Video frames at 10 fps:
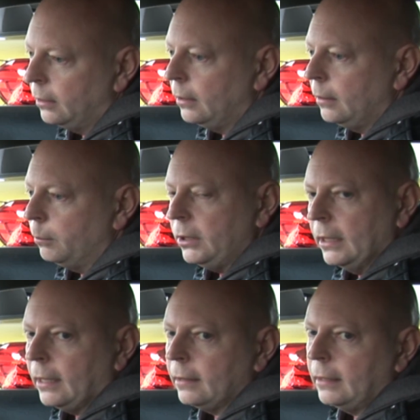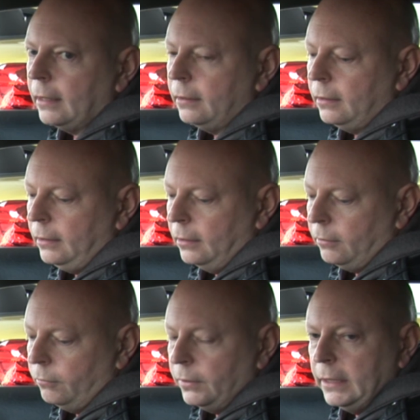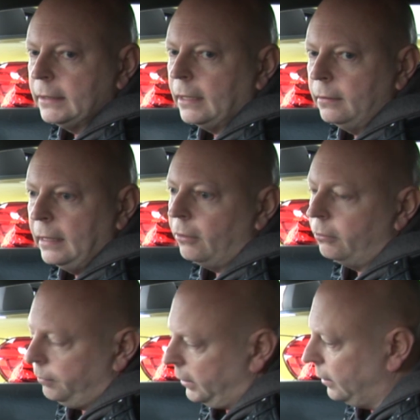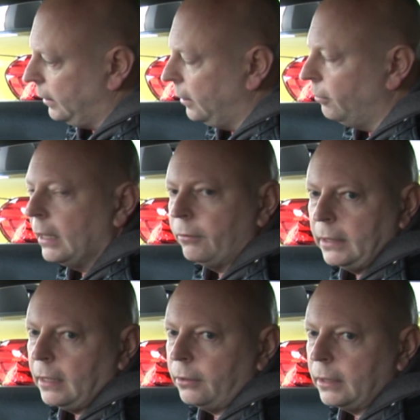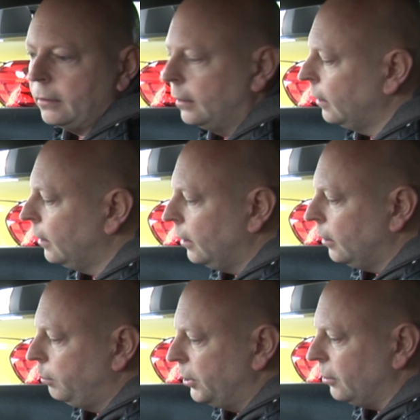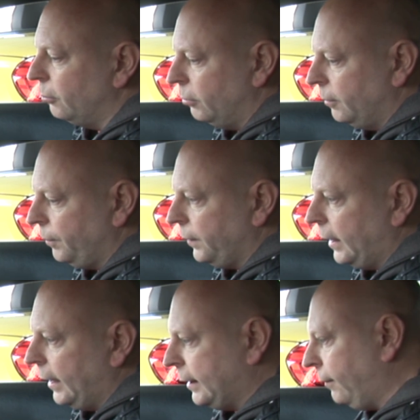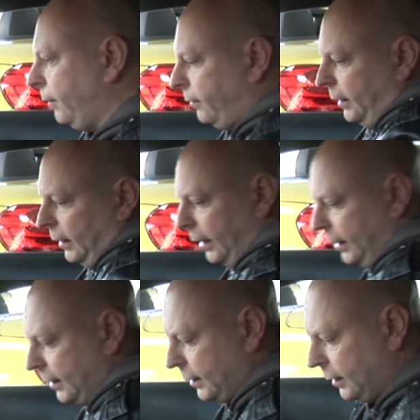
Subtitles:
one. You can get the V10 now in the new Audi R8, but it's everything.